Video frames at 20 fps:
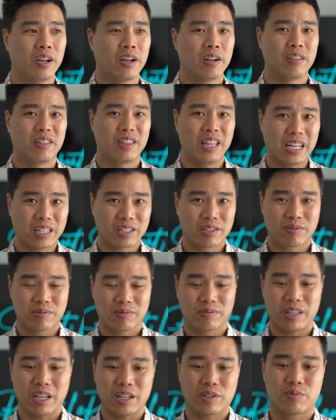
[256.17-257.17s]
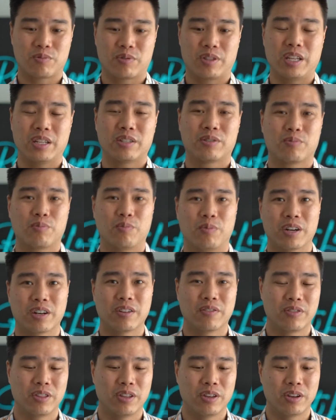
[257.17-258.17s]
that's one
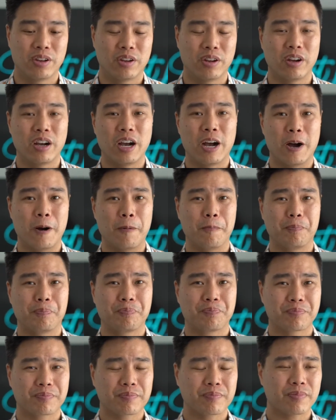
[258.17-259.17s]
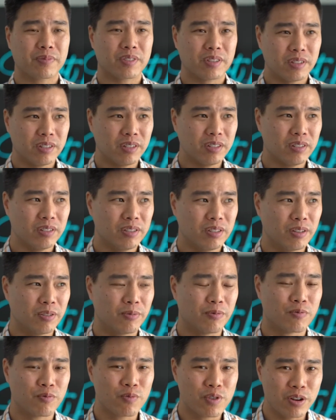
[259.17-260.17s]
of the
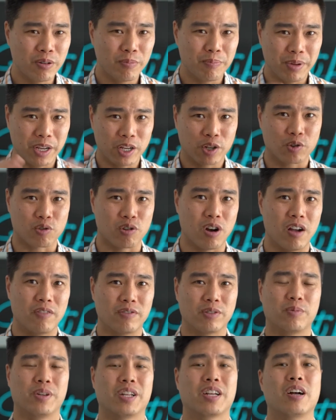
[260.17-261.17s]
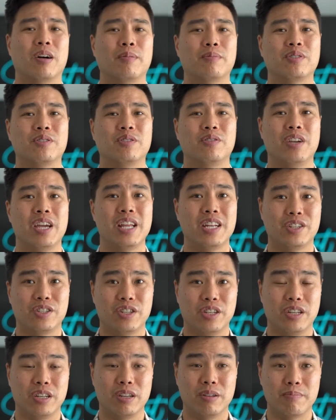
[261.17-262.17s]
real big drivers when it comes to
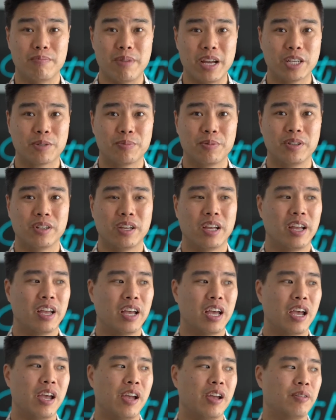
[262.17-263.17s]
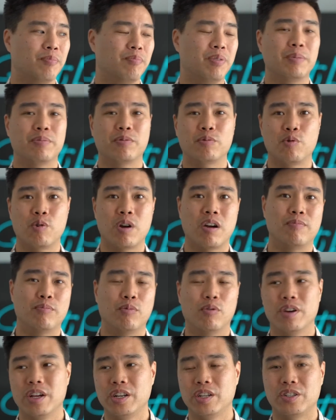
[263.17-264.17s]
energy management. And people who have
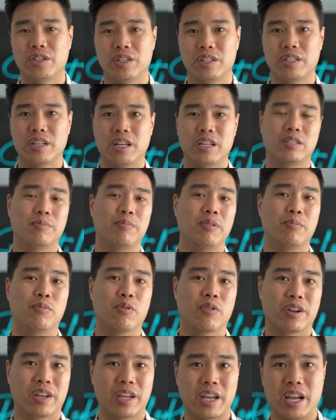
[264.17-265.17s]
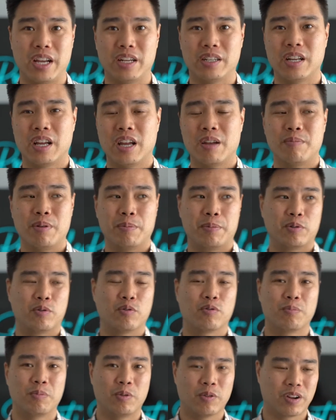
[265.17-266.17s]
more energy tend to be more engaged. People who are
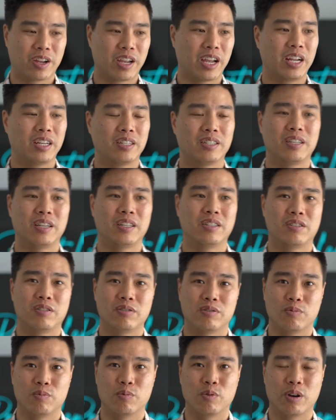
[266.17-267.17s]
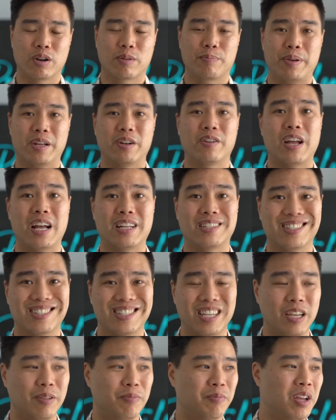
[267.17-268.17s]
more engaged tend to work better as a
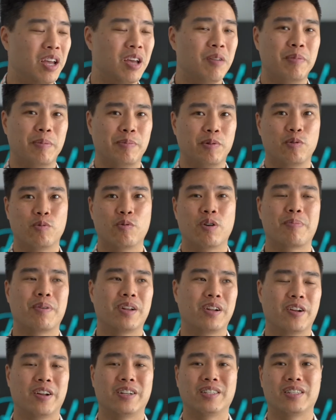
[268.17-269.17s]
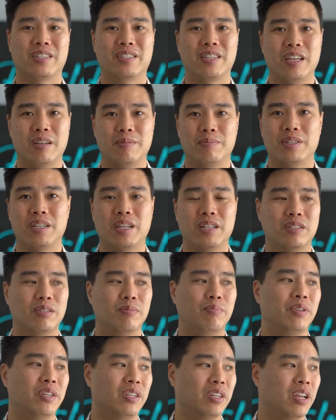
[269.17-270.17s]
team. People who work better as a team tend to
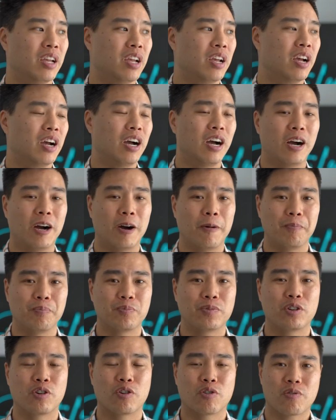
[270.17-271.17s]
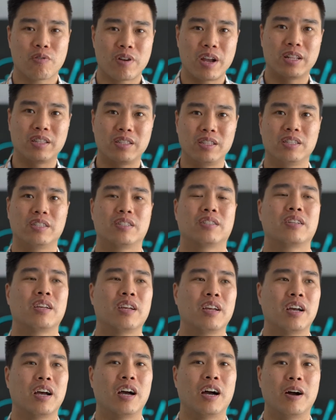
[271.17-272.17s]
be to create this
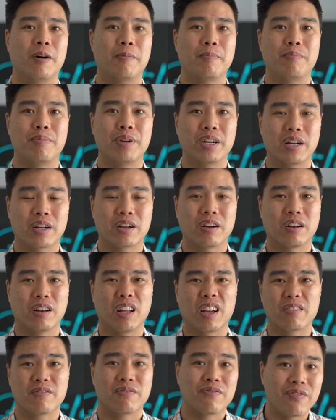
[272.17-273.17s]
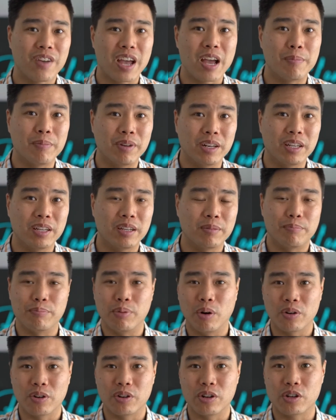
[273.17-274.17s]
better kind of like family
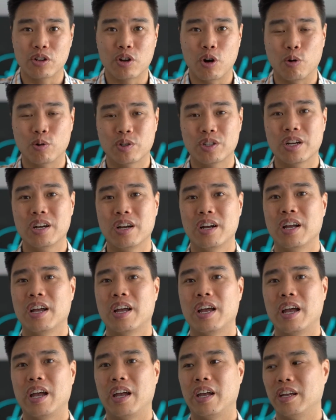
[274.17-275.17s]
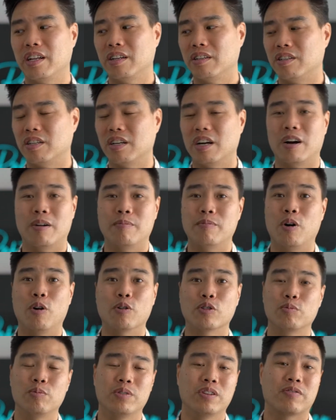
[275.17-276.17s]
bonded culture, and
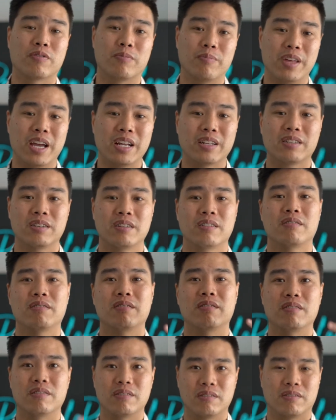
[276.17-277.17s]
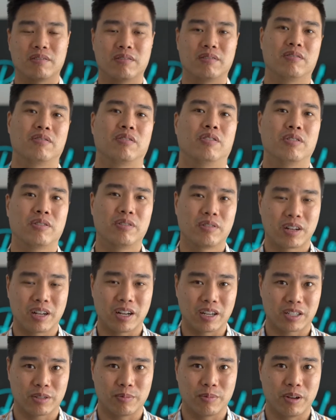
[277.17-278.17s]
ultimately from that the
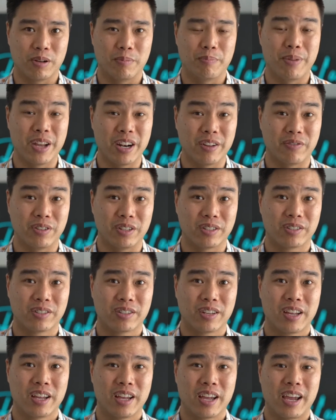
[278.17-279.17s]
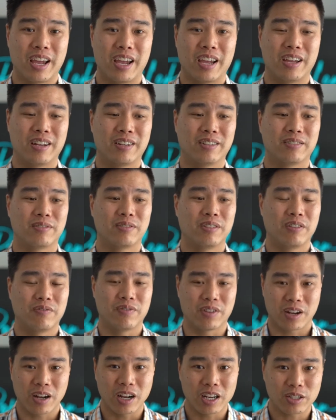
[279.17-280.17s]
customer benefits. And if the
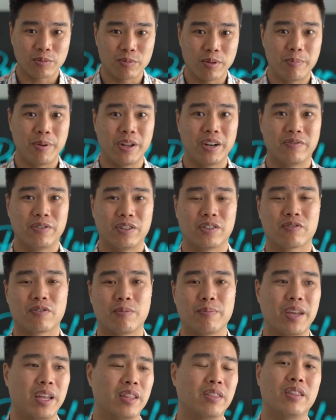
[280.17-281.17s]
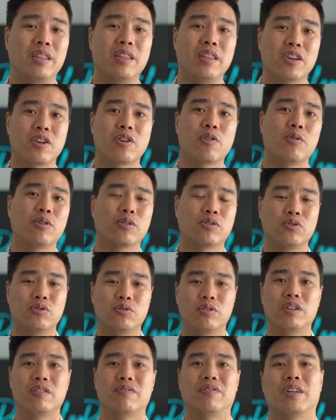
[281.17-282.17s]
customer benefits from that, then they're going to
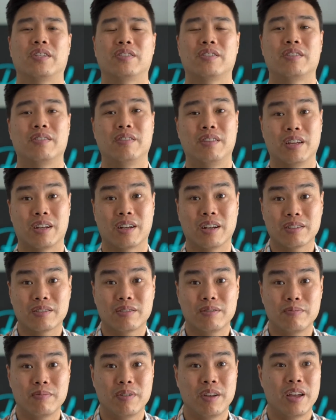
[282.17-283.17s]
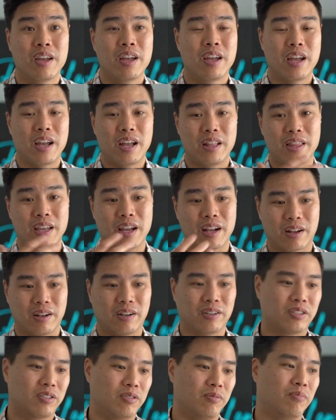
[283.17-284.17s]
give us their custom, and that
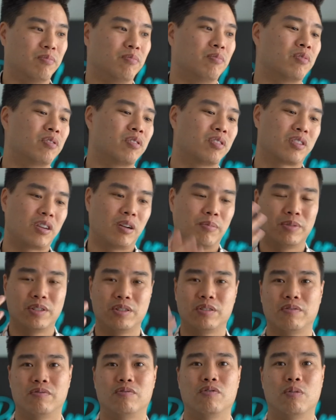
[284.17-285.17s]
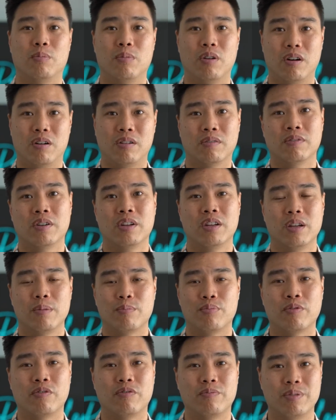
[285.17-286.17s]
custom comes in the form of
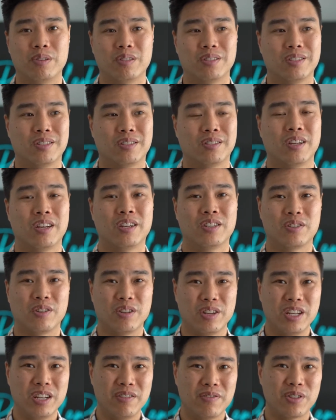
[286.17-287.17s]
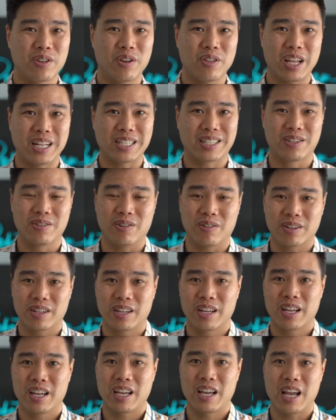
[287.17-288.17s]
improved business. So even though that's not
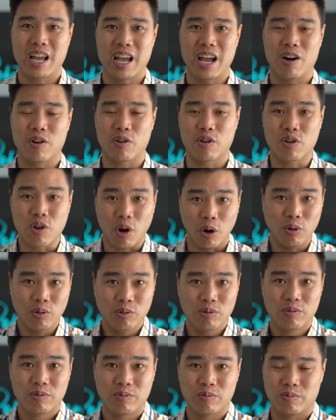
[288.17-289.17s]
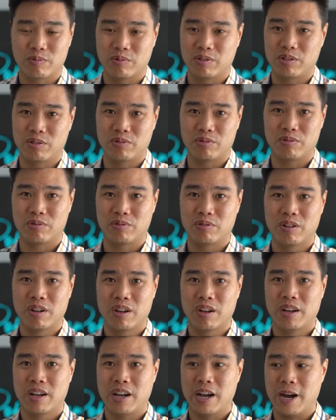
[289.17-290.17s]
our goal to
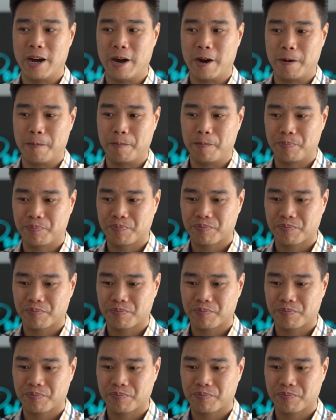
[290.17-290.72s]
go